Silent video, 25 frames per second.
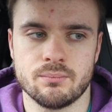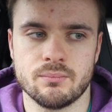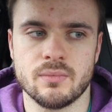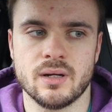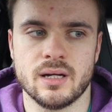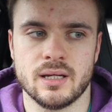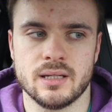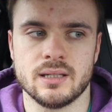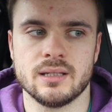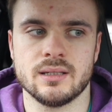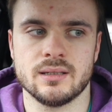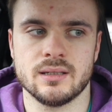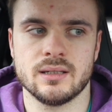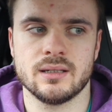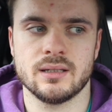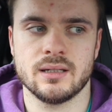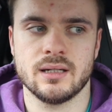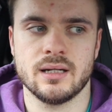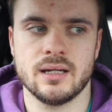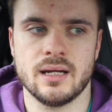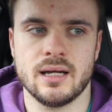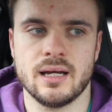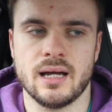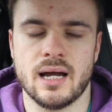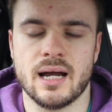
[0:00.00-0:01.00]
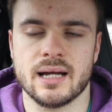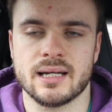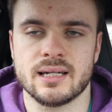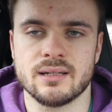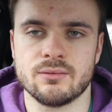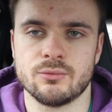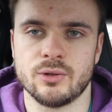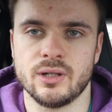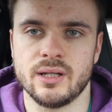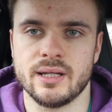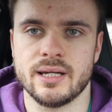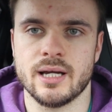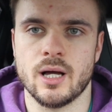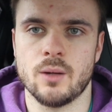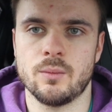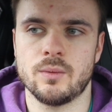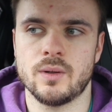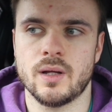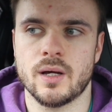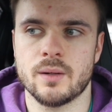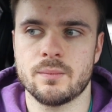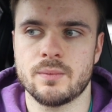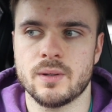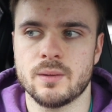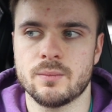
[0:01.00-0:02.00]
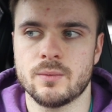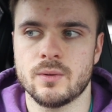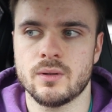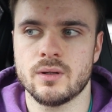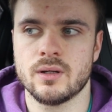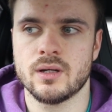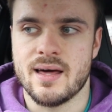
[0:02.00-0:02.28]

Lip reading: and I can really help a lot of people.